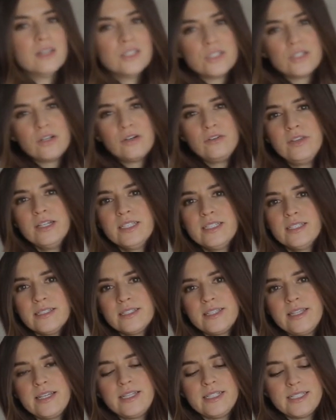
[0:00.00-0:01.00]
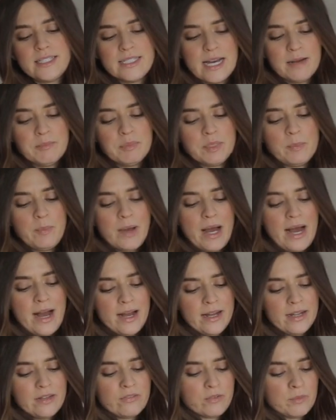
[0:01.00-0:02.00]
So this is the Sept
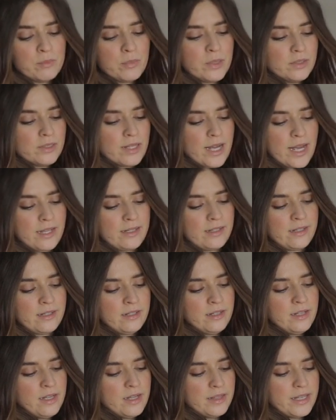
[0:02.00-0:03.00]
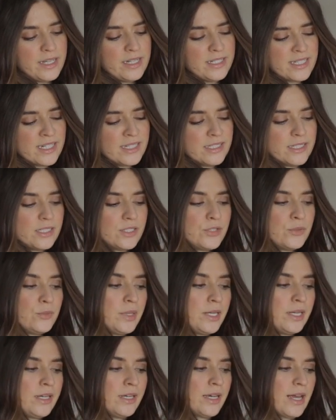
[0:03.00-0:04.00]
bag from Polène. They sent it to
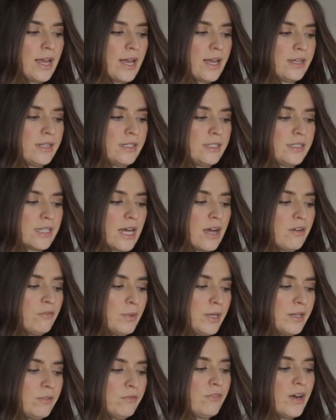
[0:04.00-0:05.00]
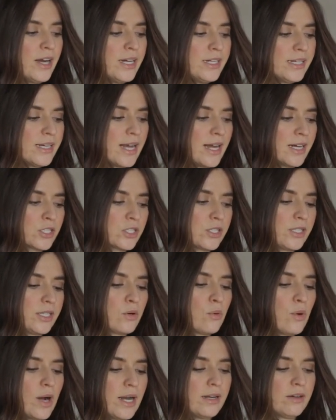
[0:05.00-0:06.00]
me and I've been finding actually
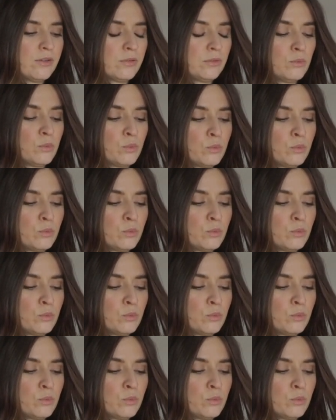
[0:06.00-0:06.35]
quite a